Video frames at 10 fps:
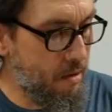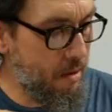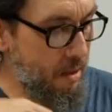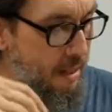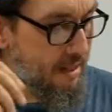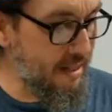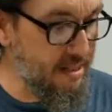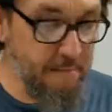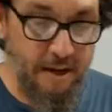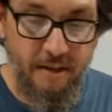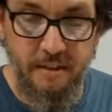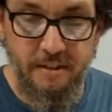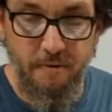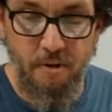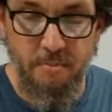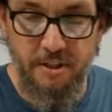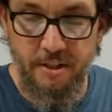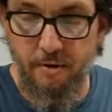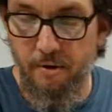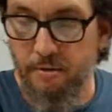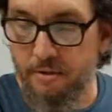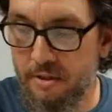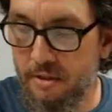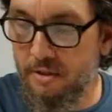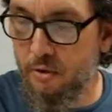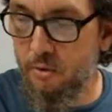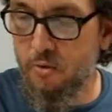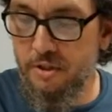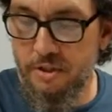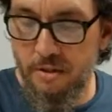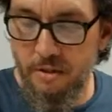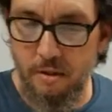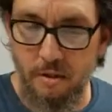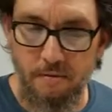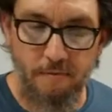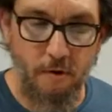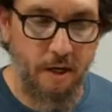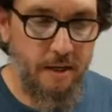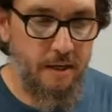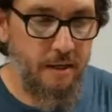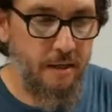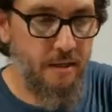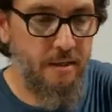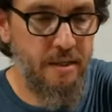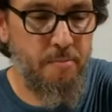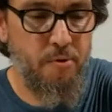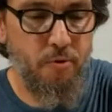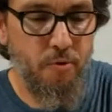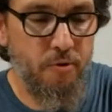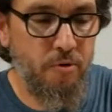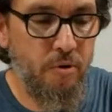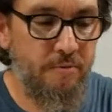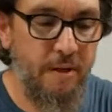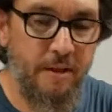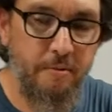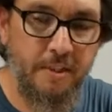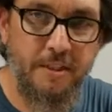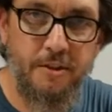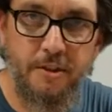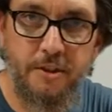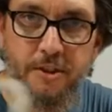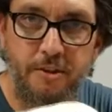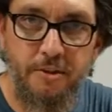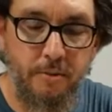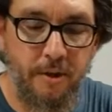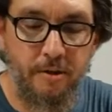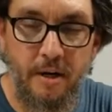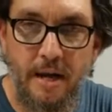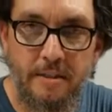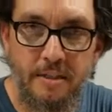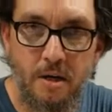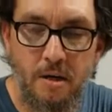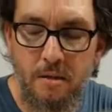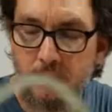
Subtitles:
And that's about it as far as materials. Tools, for cutting the pool noodle, I found it was easier just to use a regular hacksaw.